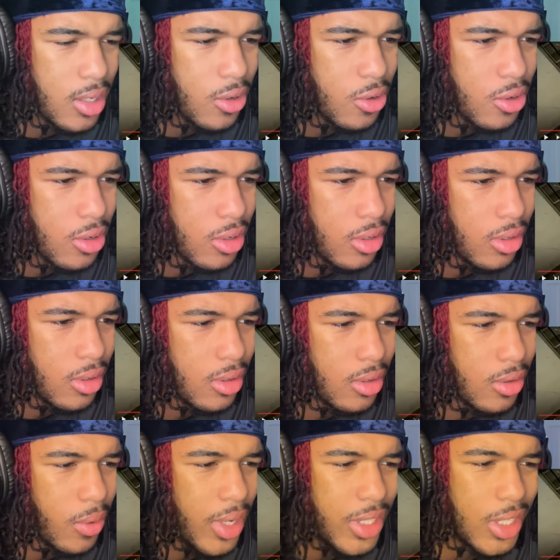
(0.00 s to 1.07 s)
or the
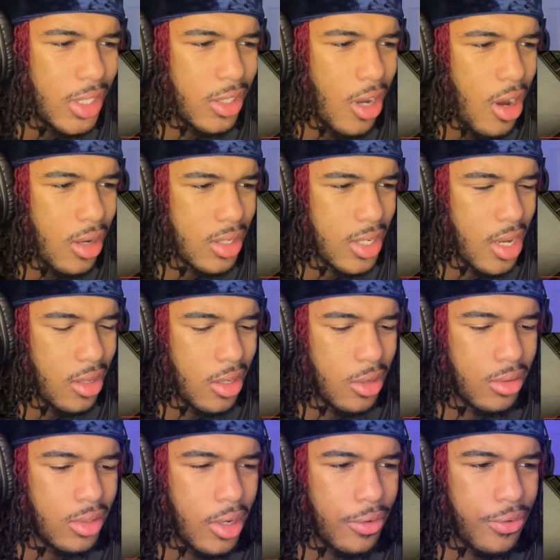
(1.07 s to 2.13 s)
way she talks sound a little
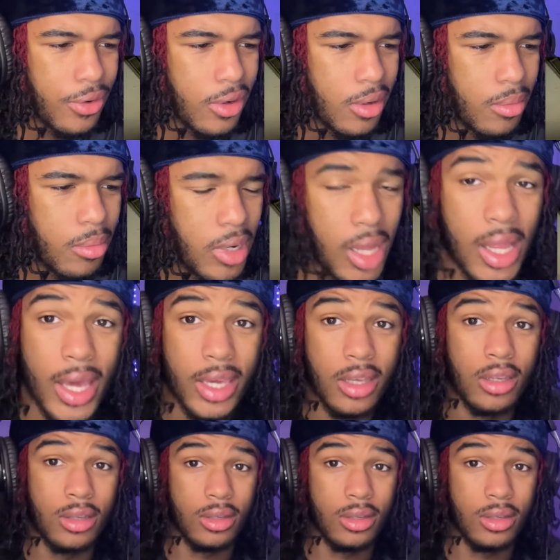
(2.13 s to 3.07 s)
different, but I like it.